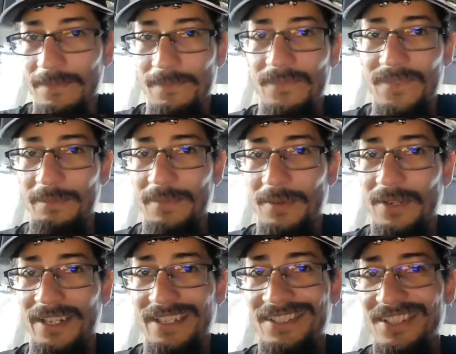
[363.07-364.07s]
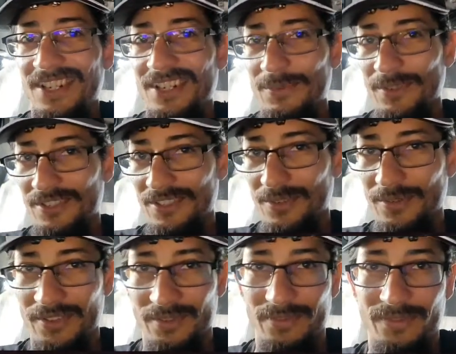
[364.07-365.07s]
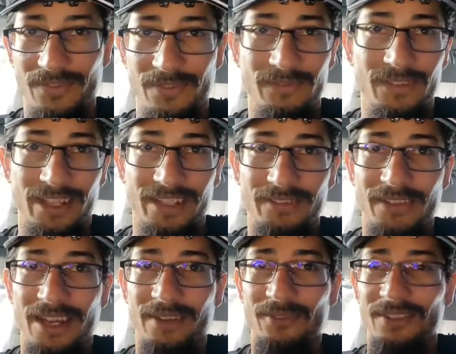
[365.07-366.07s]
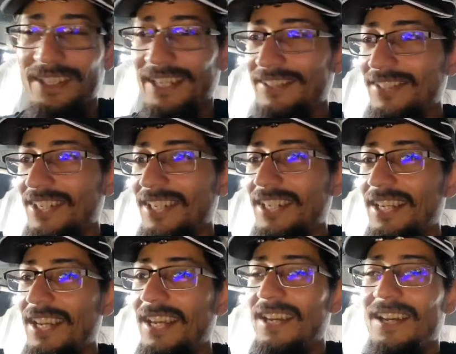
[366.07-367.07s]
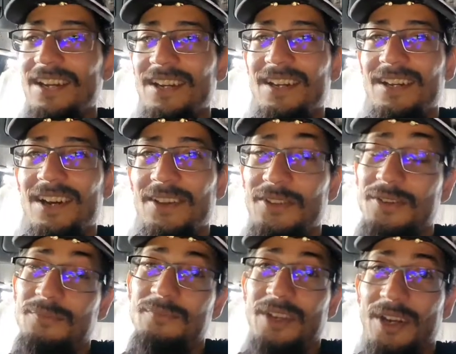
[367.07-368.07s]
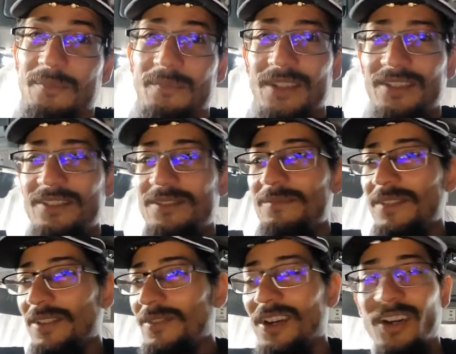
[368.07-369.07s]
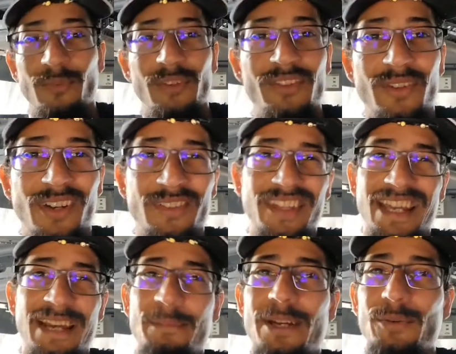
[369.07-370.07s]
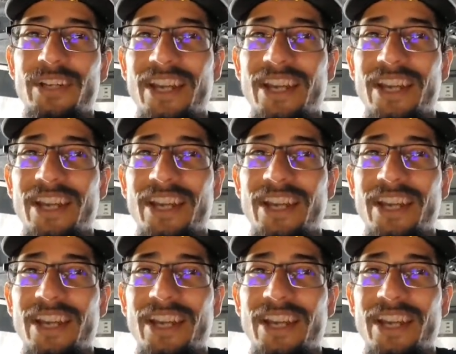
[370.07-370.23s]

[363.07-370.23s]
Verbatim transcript: I'm not walking to the hardware store with a reflective hat with lights on it. Although, you know, it's you know, the hardware store. I don't think anybody would care.